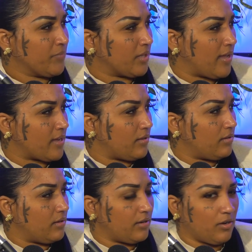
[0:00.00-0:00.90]
Like,
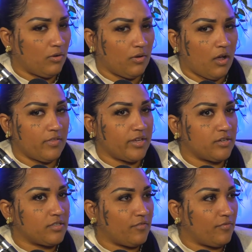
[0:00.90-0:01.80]
you know, all the
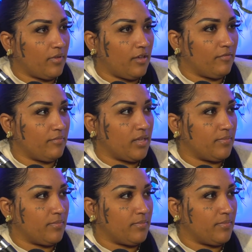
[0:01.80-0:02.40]
years of me